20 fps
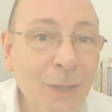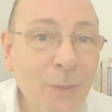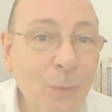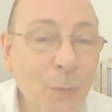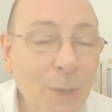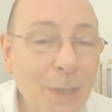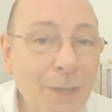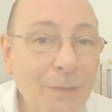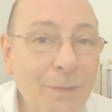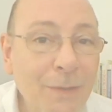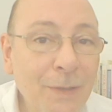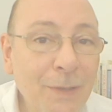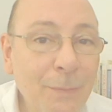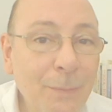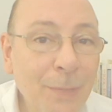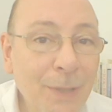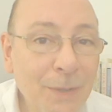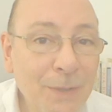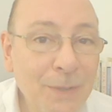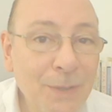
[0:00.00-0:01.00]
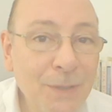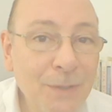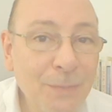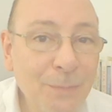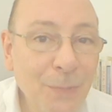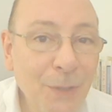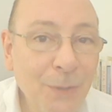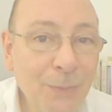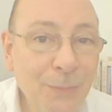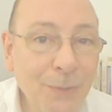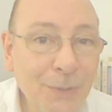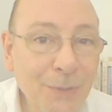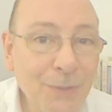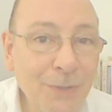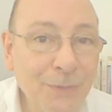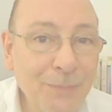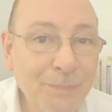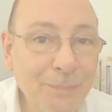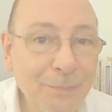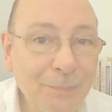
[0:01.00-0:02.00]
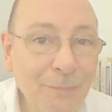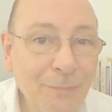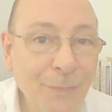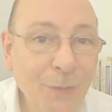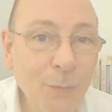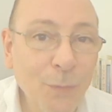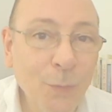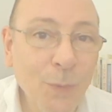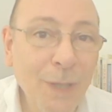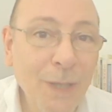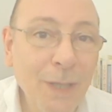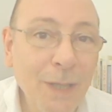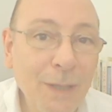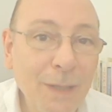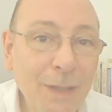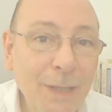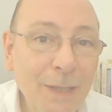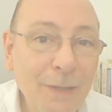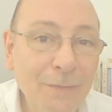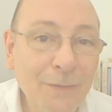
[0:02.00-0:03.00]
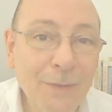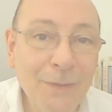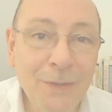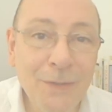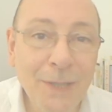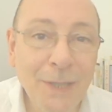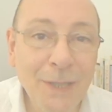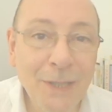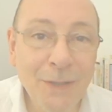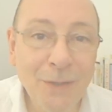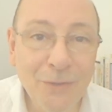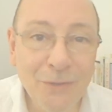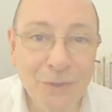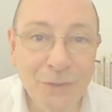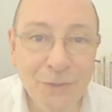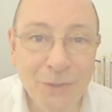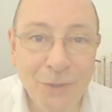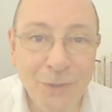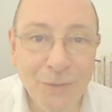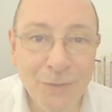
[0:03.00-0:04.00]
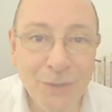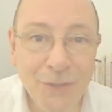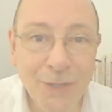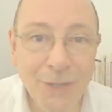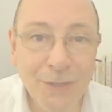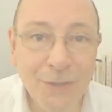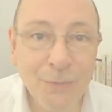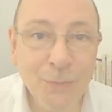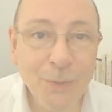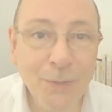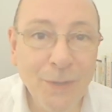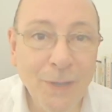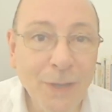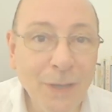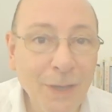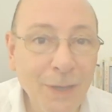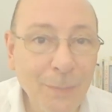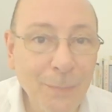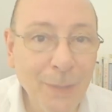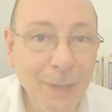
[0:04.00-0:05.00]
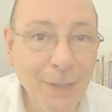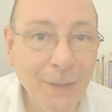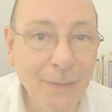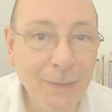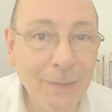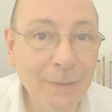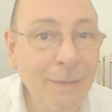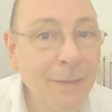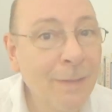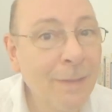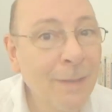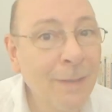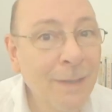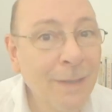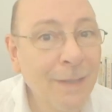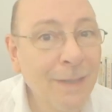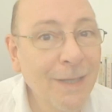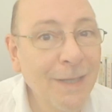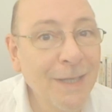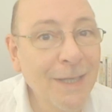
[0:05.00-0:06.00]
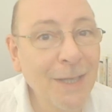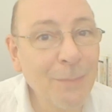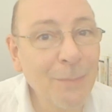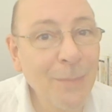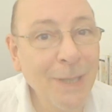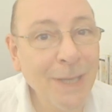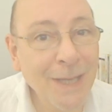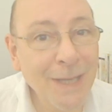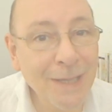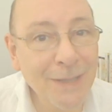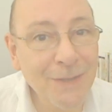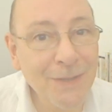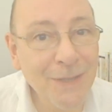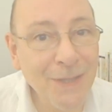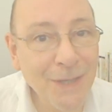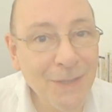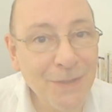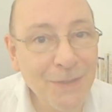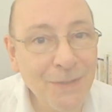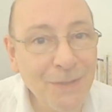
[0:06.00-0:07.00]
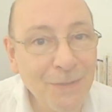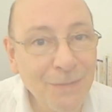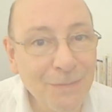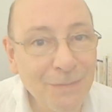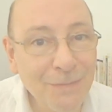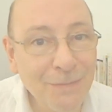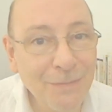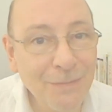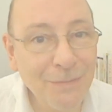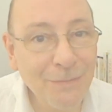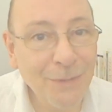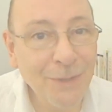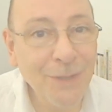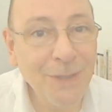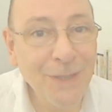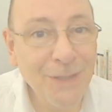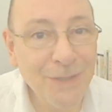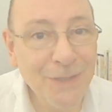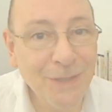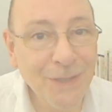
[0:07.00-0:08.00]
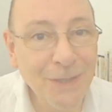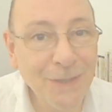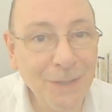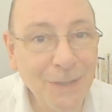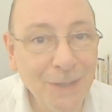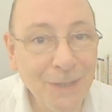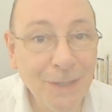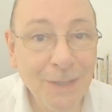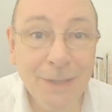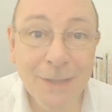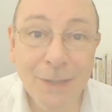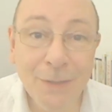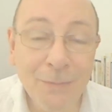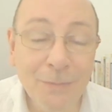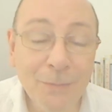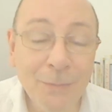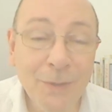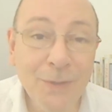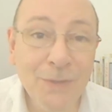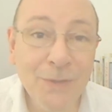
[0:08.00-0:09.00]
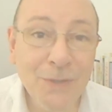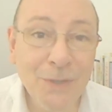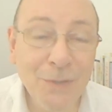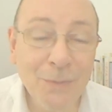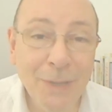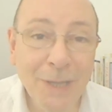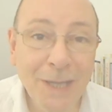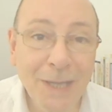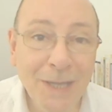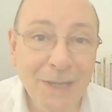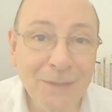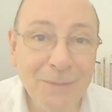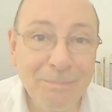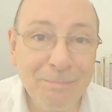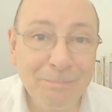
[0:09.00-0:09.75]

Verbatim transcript: We live in the present moment, where if there is any conscious contact with a higher power, it can be accessed realistically and with a sober head.